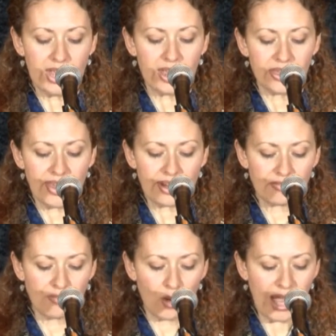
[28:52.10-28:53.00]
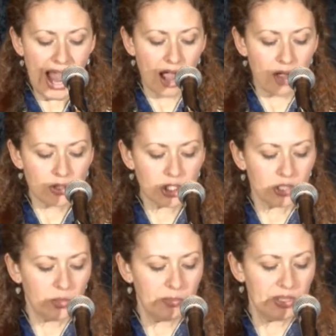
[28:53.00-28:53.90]
Therefore, how
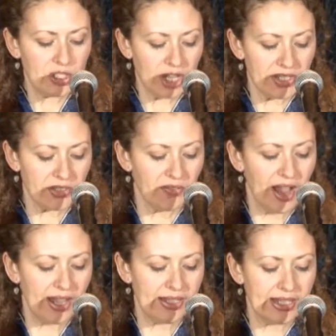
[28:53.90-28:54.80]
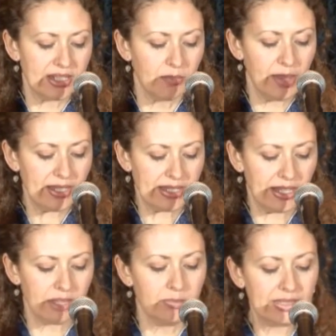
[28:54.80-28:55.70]
should we be justified in
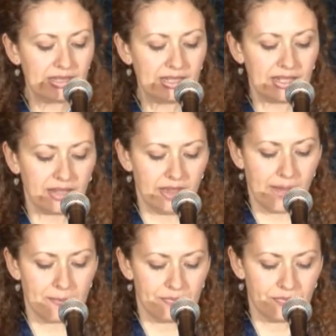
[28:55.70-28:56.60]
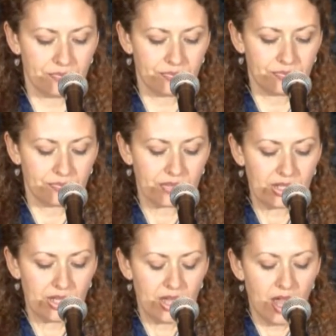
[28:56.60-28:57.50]
debasing and belittling them,
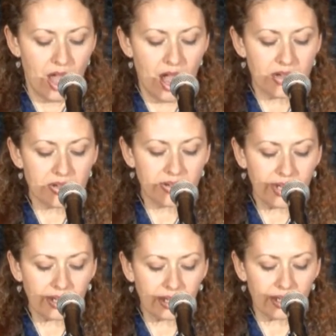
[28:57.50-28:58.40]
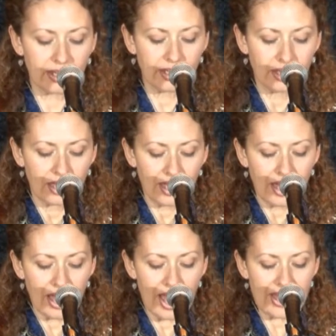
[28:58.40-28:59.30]
uttering
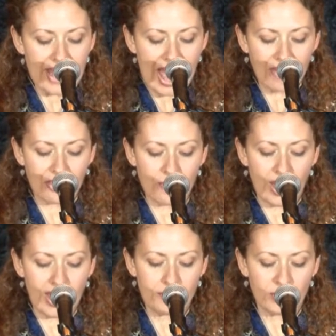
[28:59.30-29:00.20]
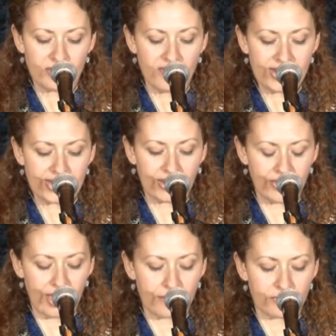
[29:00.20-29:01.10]
anathema and preventing
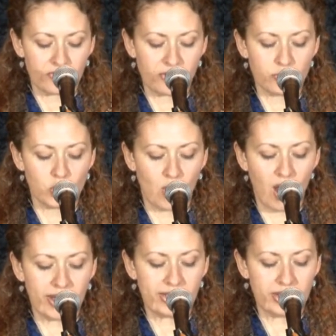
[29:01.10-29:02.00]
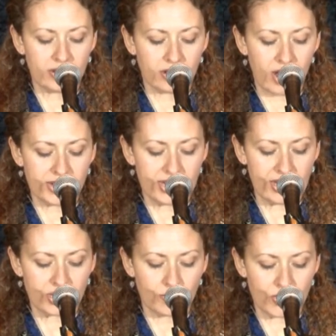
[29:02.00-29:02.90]
them from drawing nearer unto
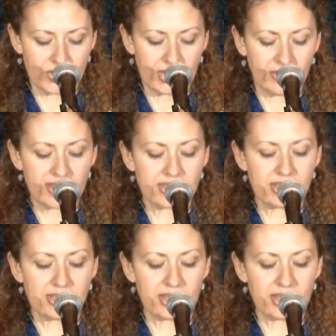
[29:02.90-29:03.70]
His mercy? This is